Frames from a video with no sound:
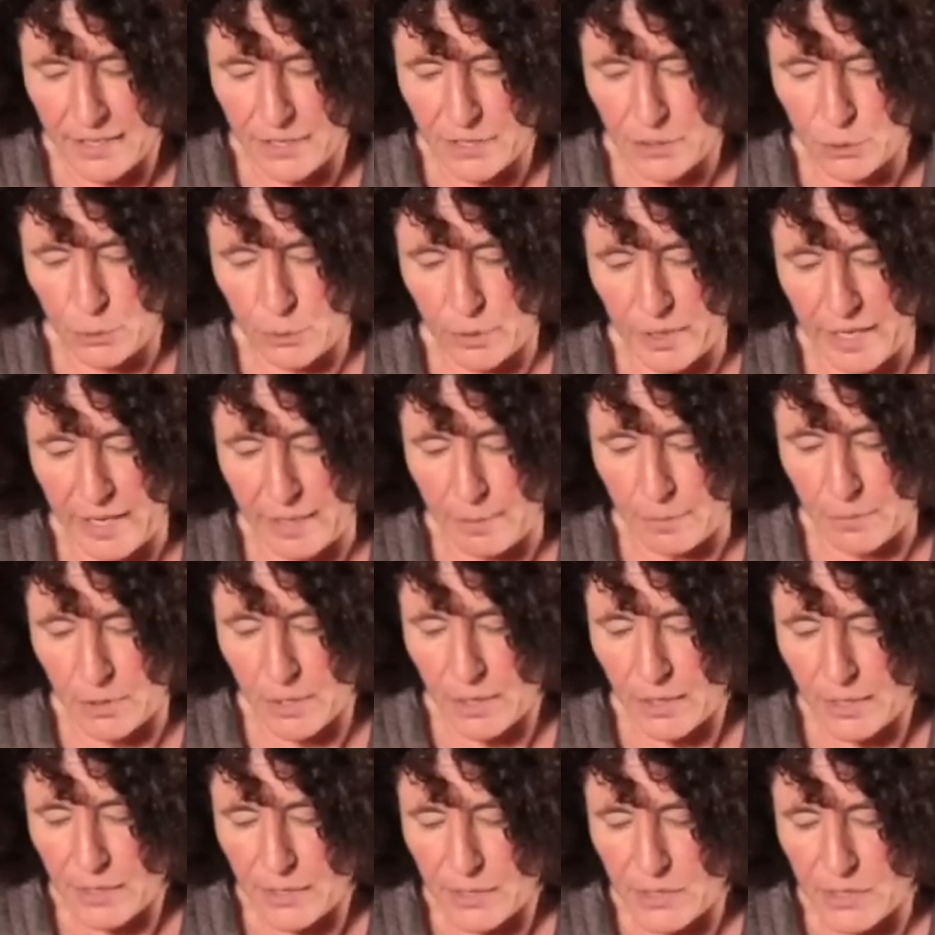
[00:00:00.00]
He screamed,
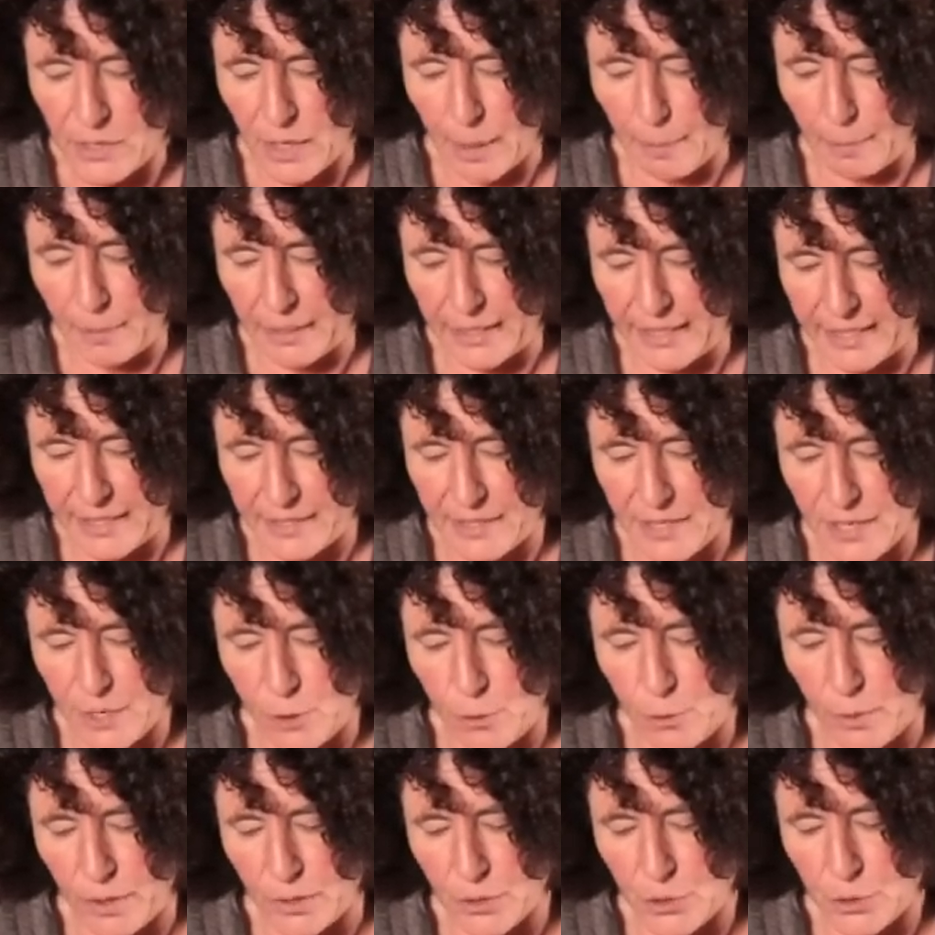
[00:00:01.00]
stumbling as he
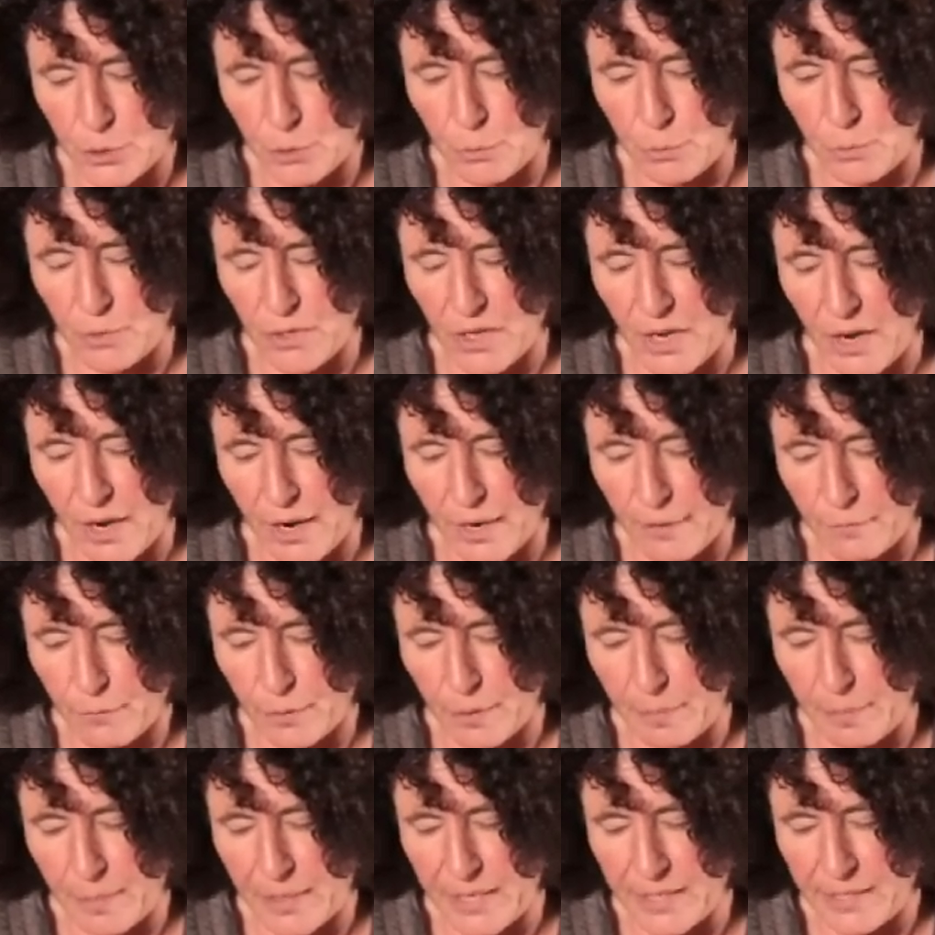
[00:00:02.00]
crunched through the
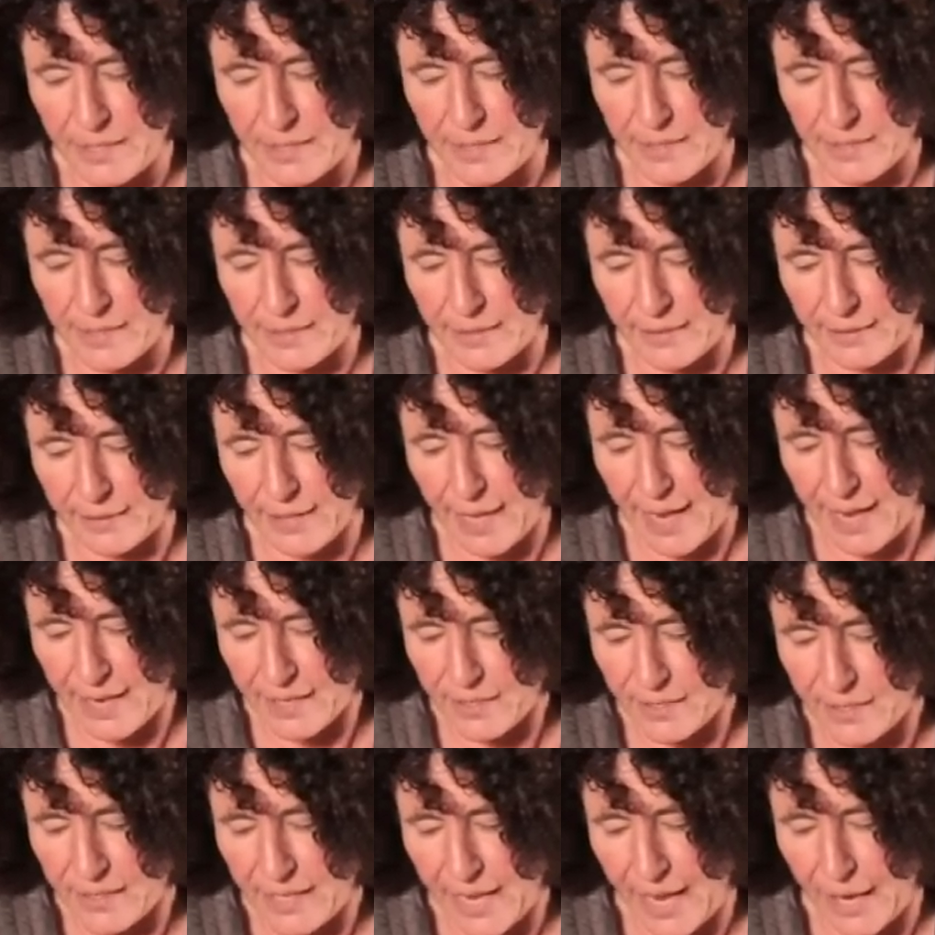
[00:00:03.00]
ivory pieces and
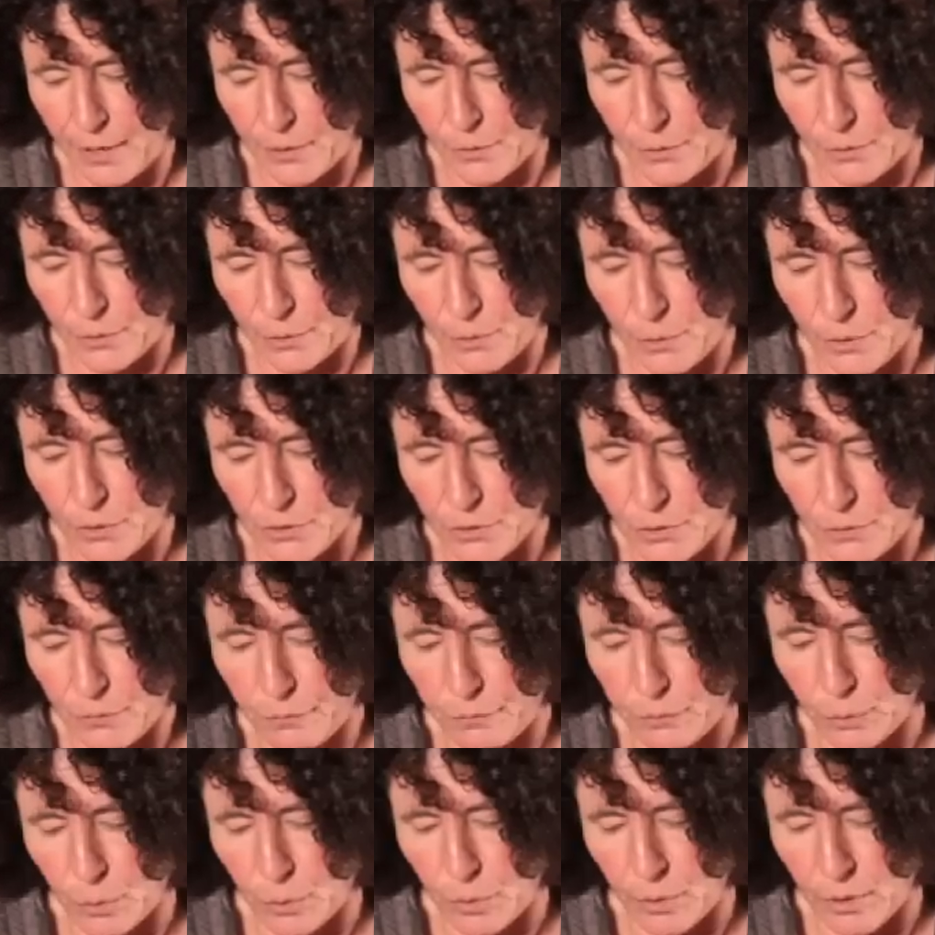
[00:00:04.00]
glass scattered across the
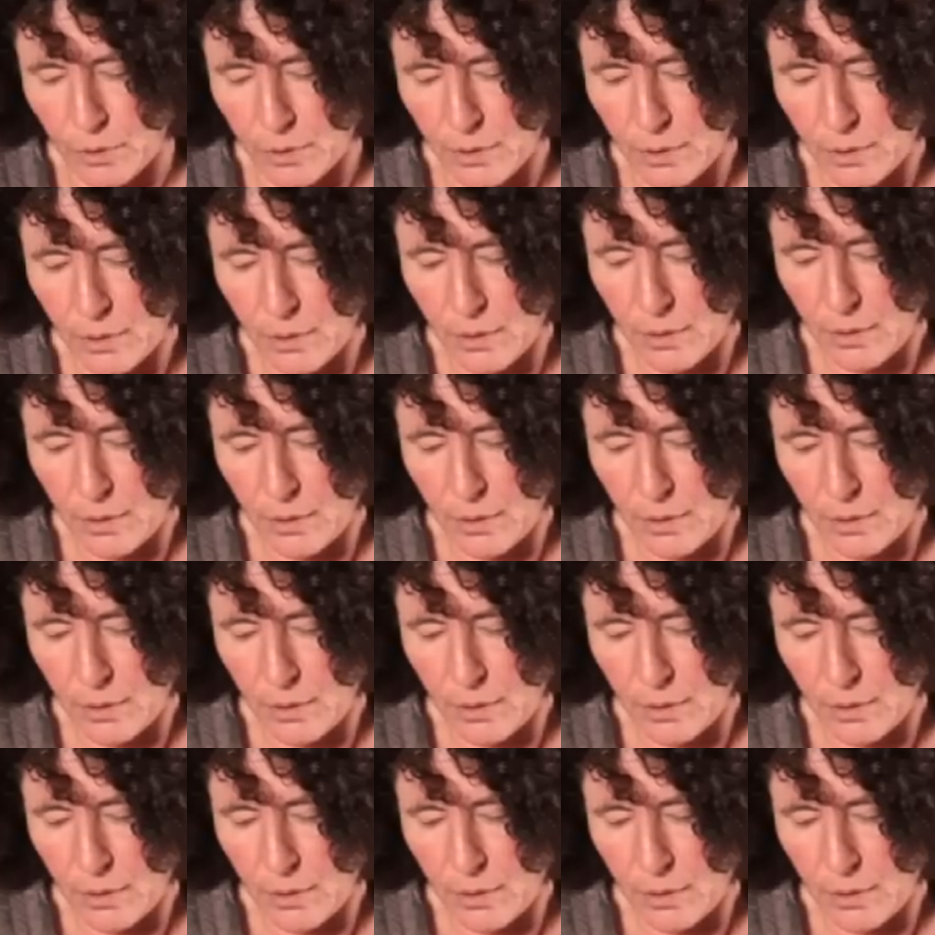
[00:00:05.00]
floor.